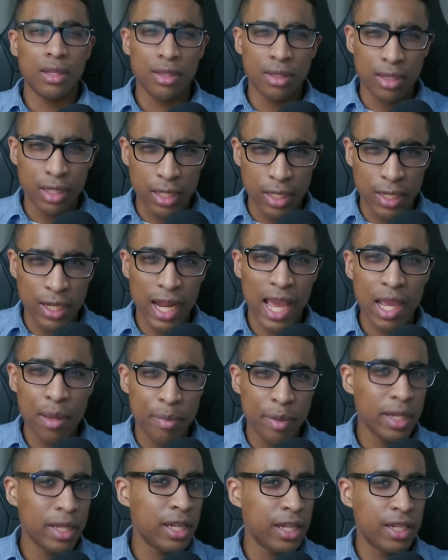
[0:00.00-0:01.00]
The
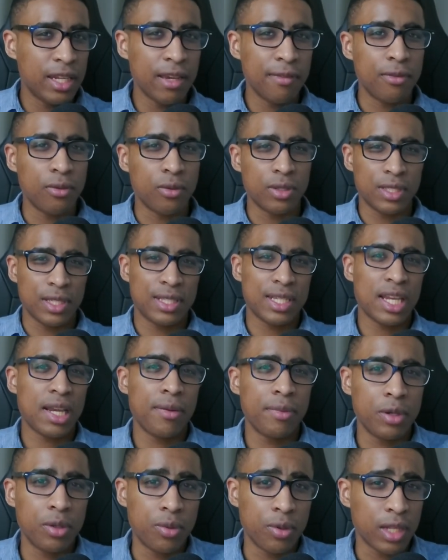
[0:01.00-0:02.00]
Deniability Devil is a
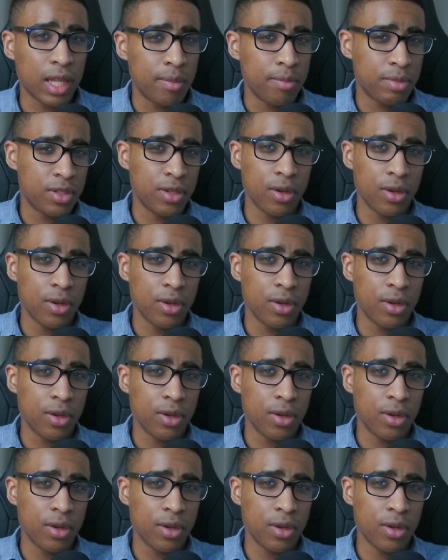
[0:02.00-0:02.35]
tyrant who claims no